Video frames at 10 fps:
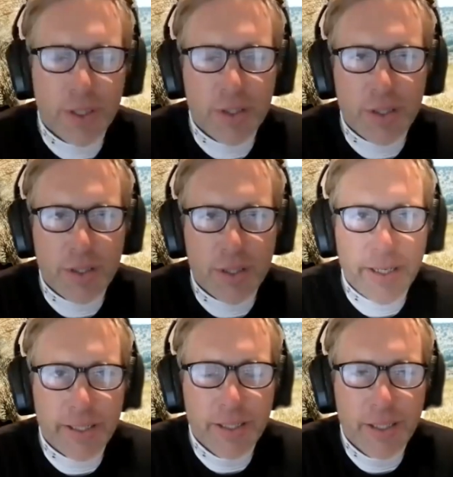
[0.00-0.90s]
instance,
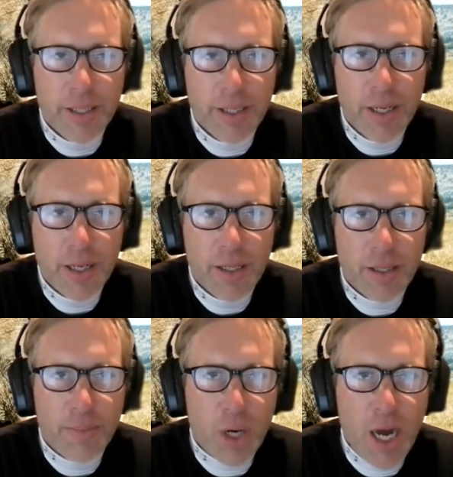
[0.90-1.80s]
like
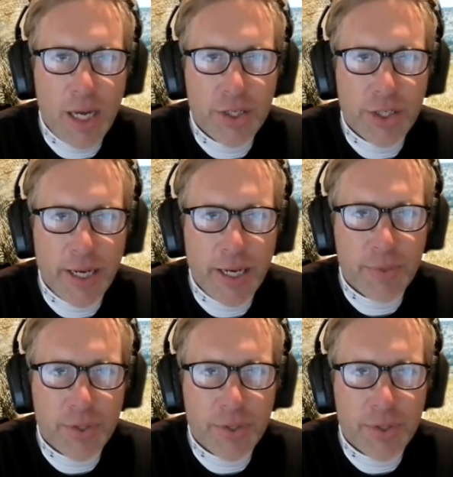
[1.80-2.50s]
LeBron James